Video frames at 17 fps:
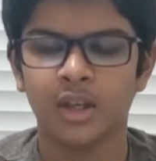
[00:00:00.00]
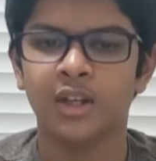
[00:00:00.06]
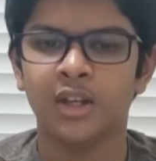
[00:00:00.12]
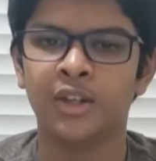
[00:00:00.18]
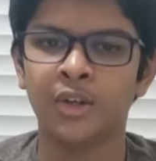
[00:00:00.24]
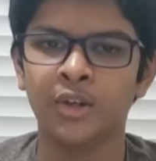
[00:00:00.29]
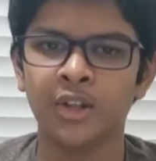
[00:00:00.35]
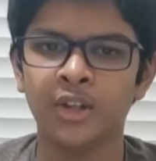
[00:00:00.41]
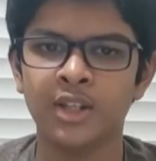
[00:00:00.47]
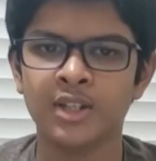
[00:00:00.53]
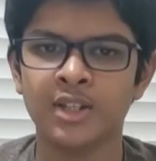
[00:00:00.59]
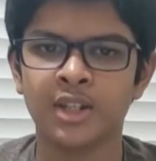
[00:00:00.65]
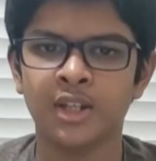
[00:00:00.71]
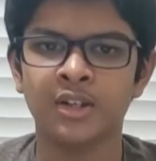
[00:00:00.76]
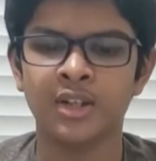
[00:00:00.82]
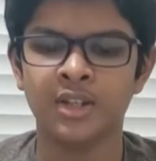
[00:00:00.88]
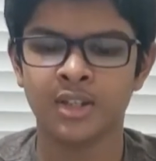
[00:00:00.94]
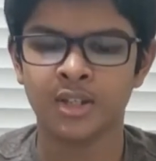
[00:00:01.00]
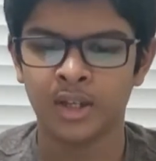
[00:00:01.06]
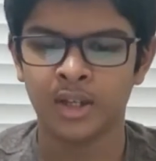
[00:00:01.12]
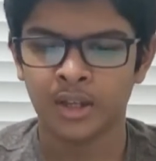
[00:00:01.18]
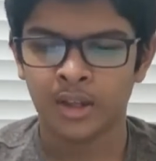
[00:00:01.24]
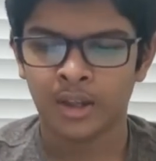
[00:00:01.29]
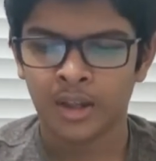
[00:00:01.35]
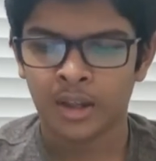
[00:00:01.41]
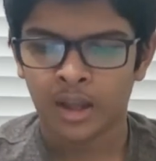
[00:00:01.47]
Due to this, there is
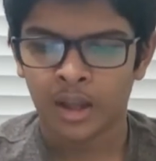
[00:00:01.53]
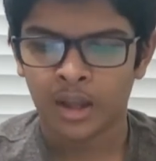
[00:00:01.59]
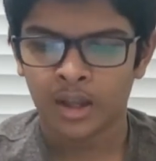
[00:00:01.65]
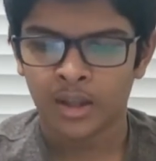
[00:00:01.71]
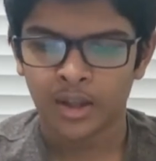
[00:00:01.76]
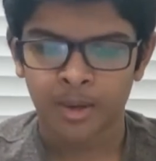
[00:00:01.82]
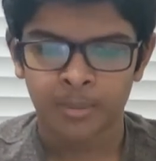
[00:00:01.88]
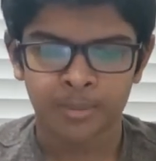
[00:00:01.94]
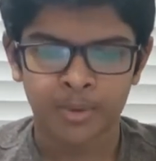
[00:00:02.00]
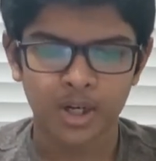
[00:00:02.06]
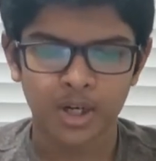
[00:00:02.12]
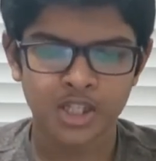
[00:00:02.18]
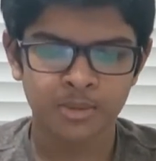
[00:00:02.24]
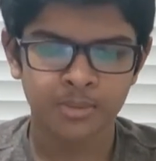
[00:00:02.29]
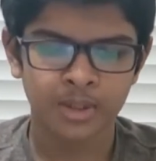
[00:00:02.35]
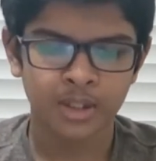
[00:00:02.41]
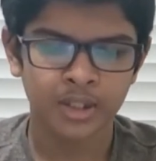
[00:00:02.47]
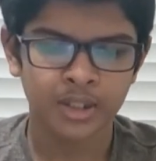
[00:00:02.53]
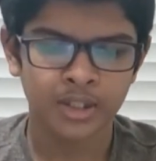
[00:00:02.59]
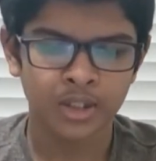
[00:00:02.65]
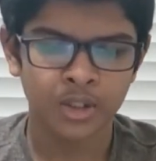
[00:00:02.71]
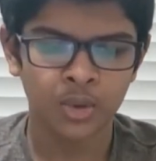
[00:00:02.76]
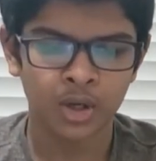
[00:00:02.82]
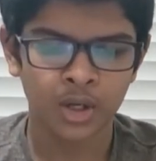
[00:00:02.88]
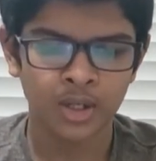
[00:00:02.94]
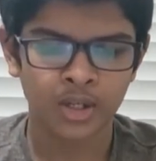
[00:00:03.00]
approximately
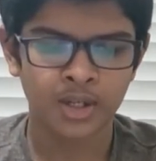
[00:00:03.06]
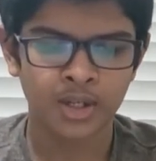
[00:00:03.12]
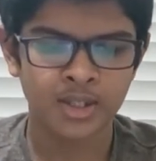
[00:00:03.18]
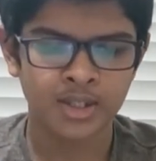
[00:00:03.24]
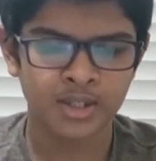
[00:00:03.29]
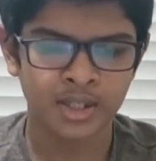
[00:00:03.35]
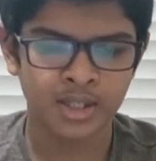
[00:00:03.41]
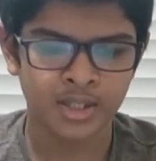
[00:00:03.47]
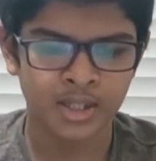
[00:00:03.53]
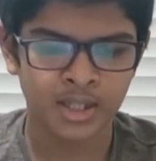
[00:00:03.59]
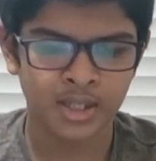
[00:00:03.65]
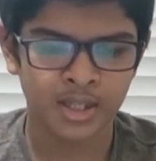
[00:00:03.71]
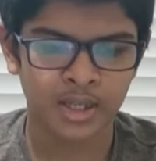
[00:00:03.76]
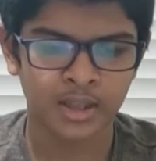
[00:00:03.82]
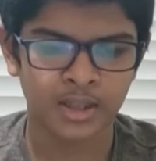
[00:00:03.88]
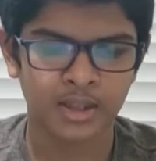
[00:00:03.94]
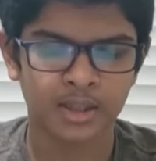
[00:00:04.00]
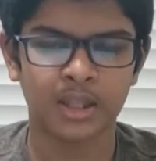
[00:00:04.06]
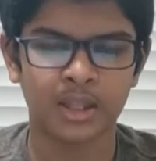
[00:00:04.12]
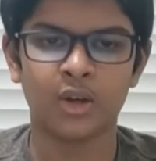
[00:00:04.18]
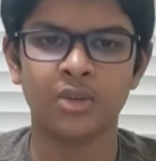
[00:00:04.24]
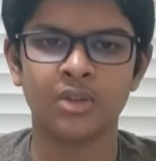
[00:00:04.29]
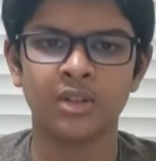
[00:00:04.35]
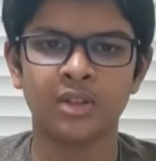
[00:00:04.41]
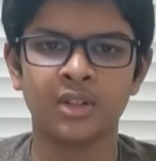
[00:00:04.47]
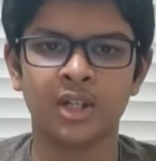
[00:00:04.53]

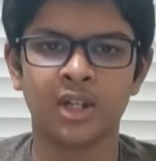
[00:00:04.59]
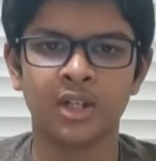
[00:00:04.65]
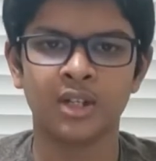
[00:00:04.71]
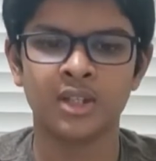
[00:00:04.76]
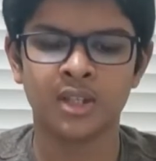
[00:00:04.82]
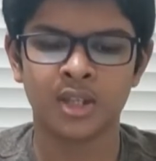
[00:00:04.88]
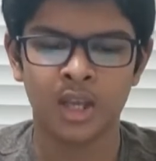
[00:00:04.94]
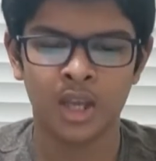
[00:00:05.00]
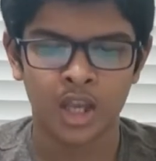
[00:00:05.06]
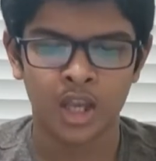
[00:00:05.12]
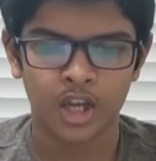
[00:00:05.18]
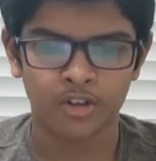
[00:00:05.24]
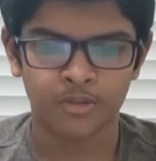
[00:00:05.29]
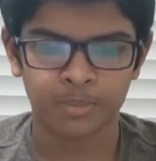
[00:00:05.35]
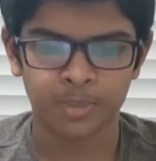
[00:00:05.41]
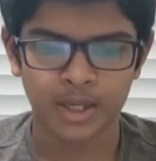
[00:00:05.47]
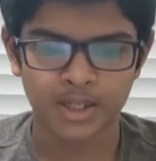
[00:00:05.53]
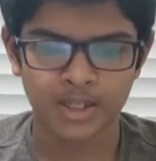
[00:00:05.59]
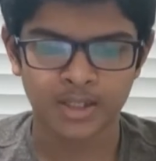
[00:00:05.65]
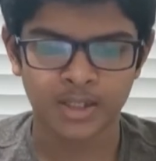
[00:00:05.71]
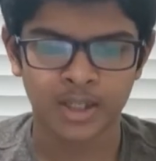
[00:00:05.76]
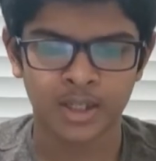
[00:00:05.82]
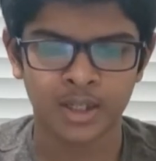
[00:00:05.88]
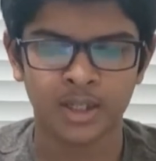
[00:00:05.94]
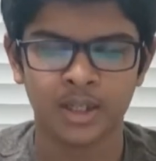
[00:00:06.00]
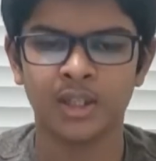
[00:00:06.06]
269,000 tons of
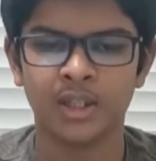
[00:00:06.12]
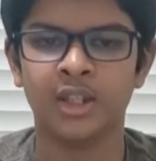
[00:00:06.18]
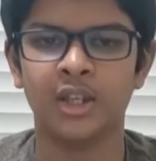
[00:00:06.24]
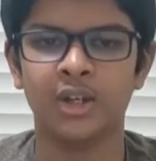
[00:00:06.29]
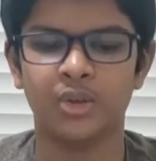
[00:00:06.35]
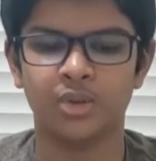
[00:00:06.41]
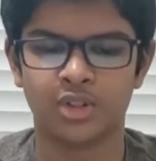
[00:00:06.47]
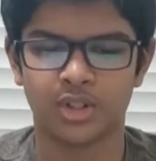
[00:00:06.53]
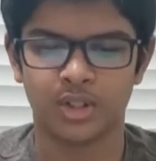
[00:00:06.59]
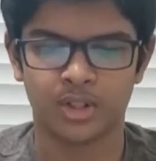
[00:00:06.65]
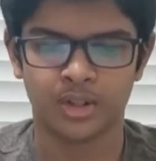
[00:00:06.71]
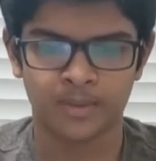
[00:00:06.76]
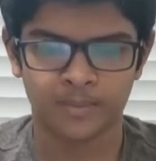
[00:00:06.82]
plastic in the ocean.